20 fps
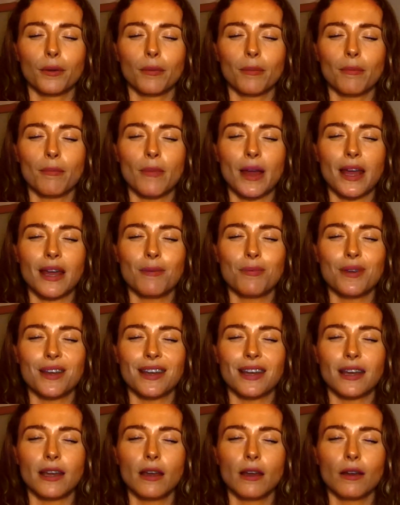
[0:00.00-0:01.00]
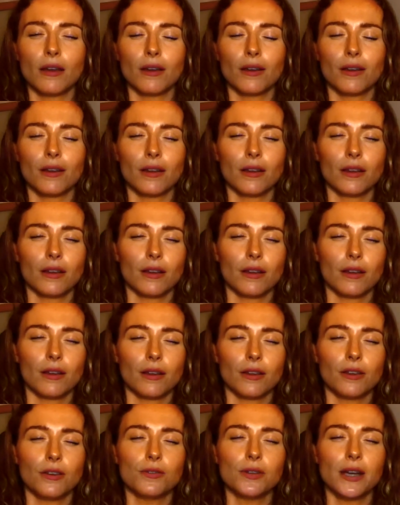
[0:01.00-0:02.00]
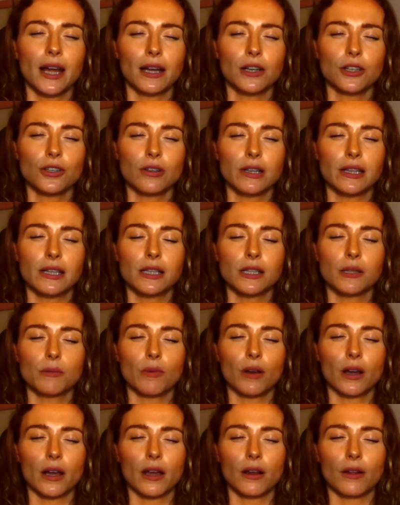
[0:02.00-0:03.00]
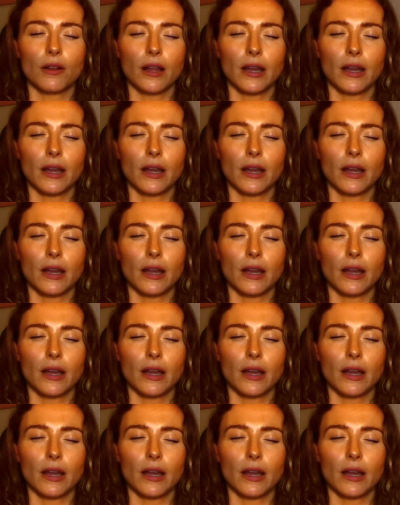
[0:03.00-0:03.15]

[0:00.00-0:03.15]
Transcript: Maybe you naturally smile